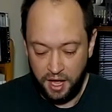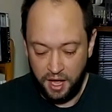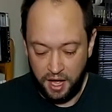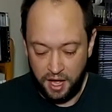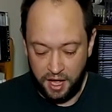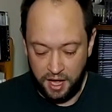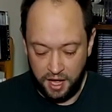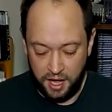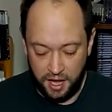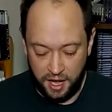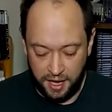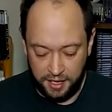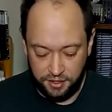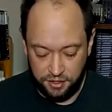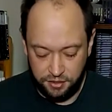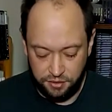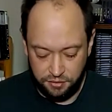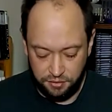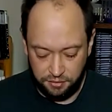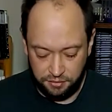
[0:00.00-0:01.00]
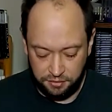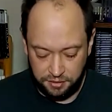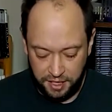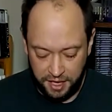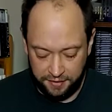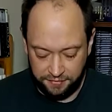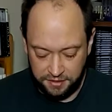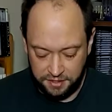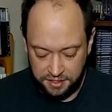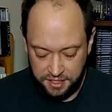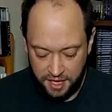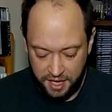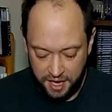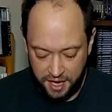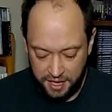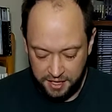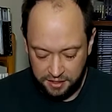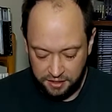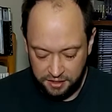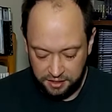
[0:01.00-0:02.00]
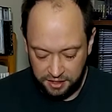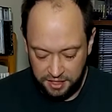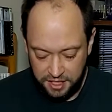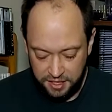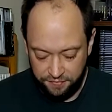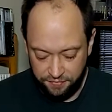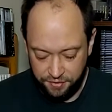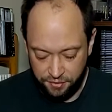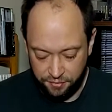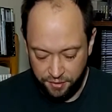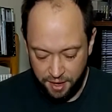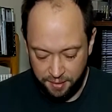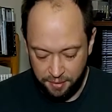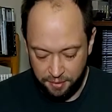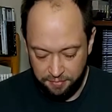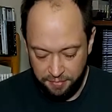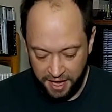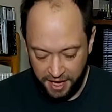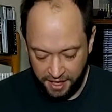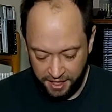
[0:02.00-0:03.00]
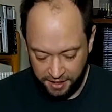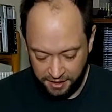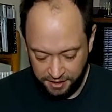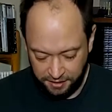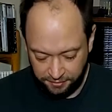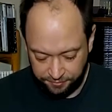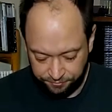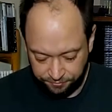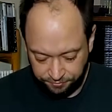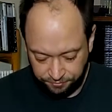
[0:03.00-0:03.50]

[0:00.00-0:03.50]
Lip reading: I do have to say I leave the rubber band.